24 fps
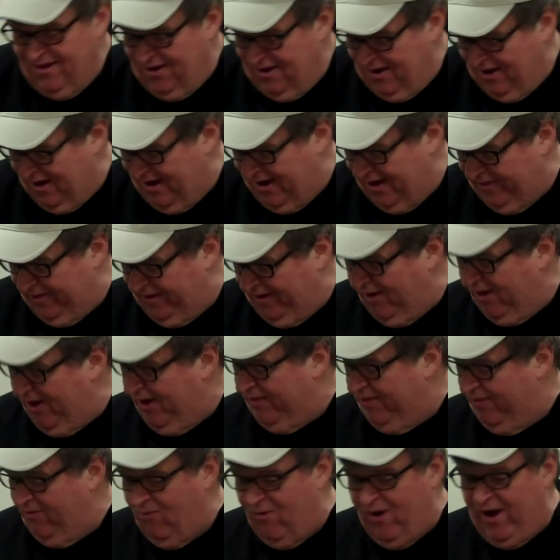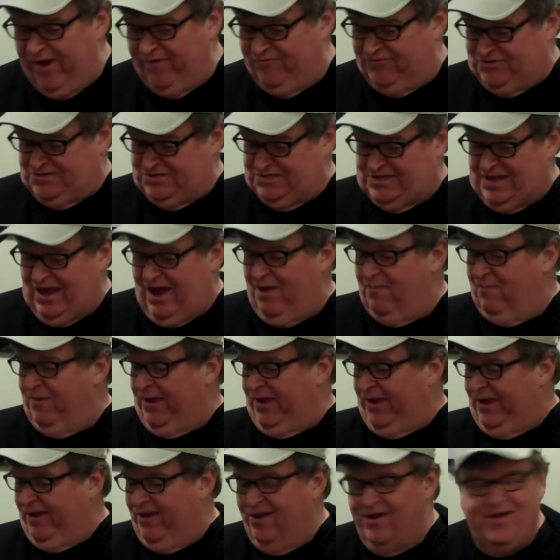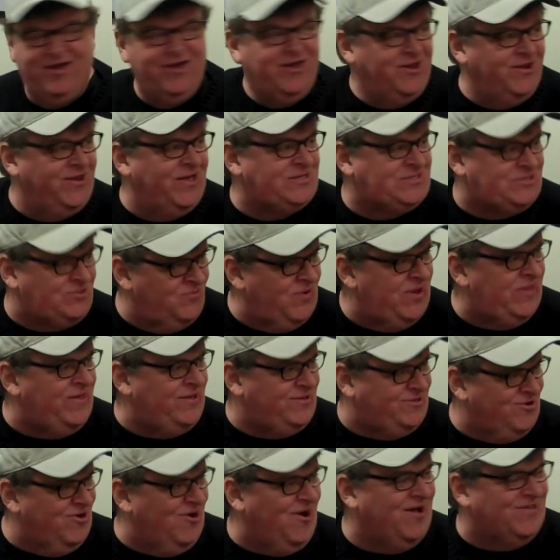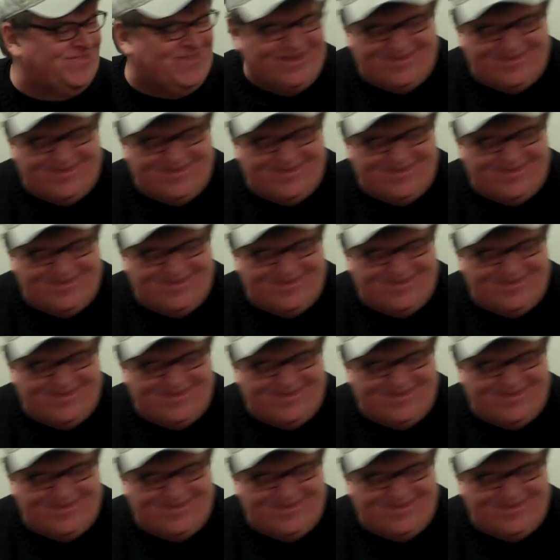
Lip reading: Oh, the wife, she's got me. That's the way they talk.